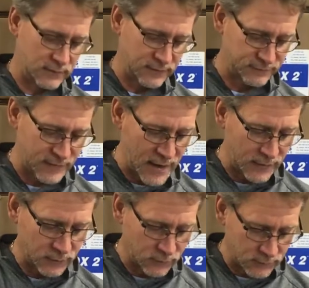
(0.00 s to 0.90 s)
If
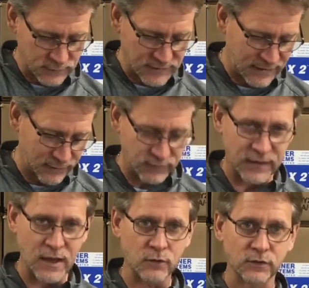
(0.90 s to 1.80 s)
not, take
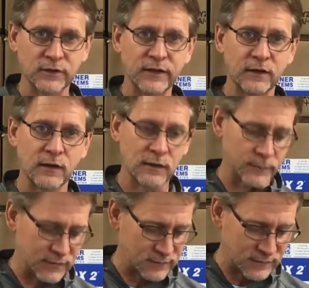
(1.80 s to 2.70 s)
everything out, clean it all
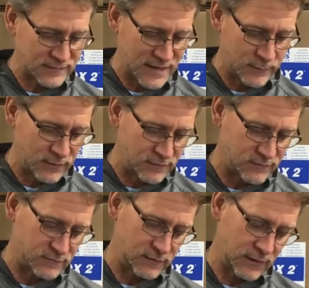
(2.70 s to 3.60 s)
up, get the
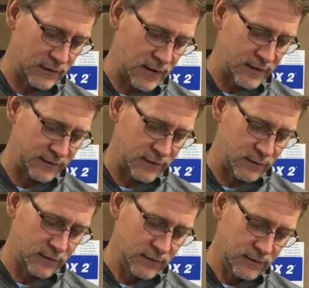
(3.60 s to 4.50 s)
contaminants out of
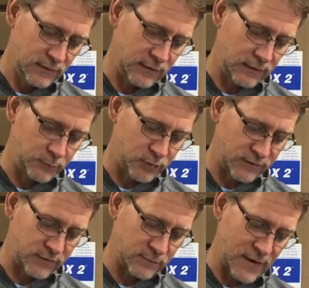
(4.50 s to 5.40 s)
there, and then put
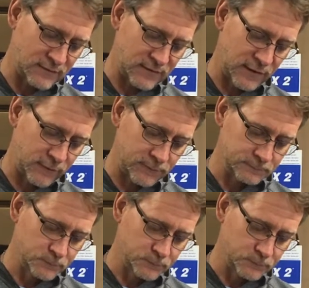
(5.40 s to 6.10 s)
everything back together.